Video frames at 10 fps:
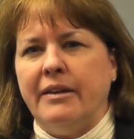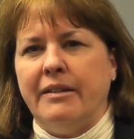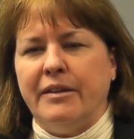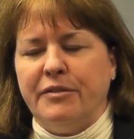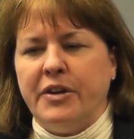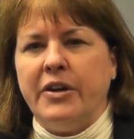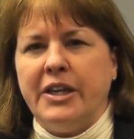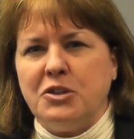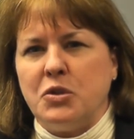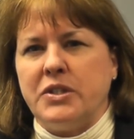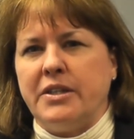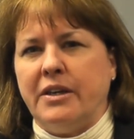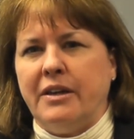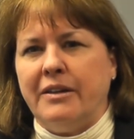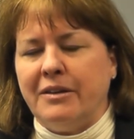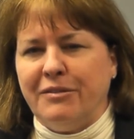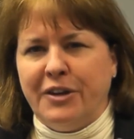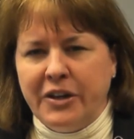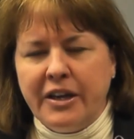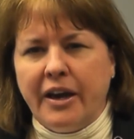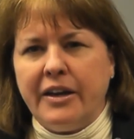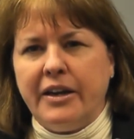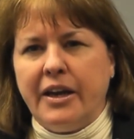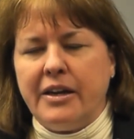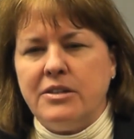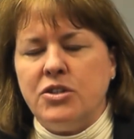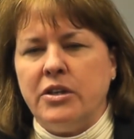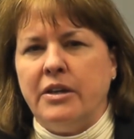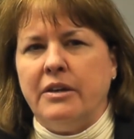They're very interesting and they're very cutting edge.